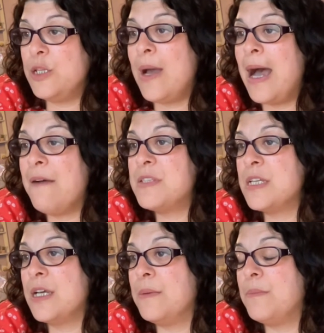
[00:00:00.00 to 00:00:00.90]
have
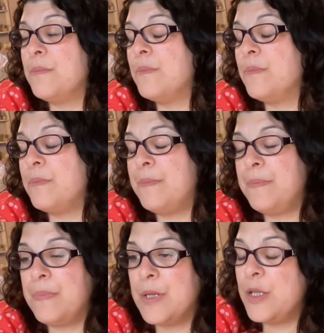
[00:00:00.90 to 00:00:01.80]
to
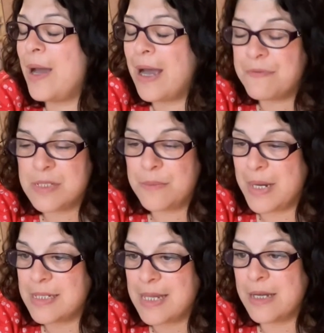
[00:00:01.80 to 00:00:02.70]

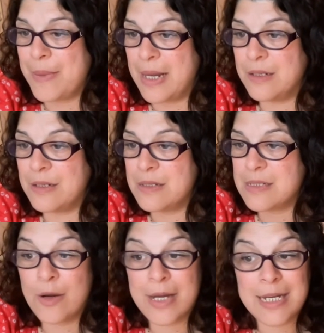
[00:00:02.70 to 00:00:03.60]
maintain a
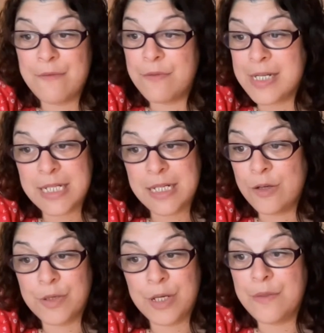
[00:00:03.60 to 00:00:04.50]
balance. And I did
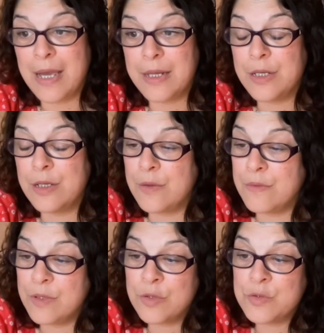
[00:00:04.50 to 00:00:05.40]
not know that. You
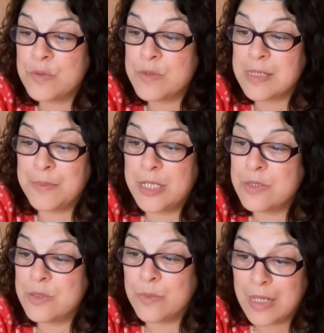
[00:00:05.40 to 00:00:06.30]
know, you're talking somebody who
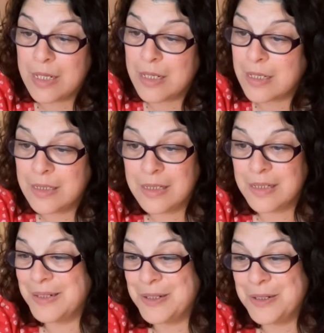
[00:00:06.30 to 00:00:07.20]
used to work
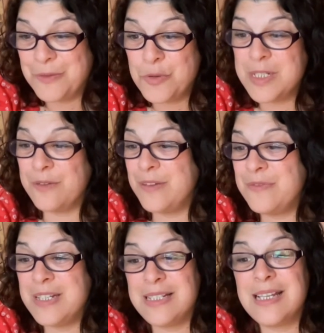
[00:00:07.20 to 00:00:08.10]
14,
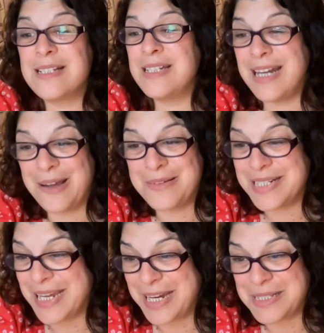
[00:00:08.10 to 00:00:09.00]
15, 16-hour
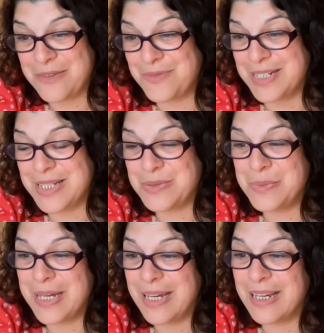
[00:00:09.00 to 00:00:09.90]
days, 7 days a
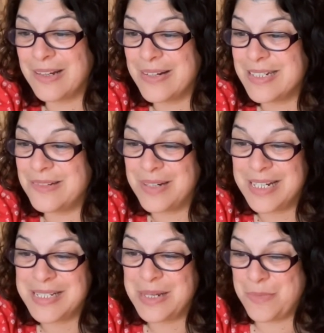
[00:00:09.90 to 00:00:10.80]
week, and I didn't
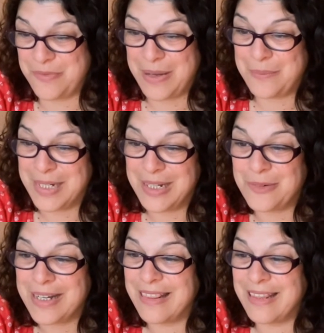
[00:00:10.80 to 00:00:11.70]
really see my family
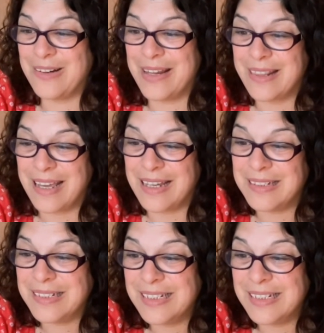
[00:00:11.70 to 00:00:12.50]
or anything like that.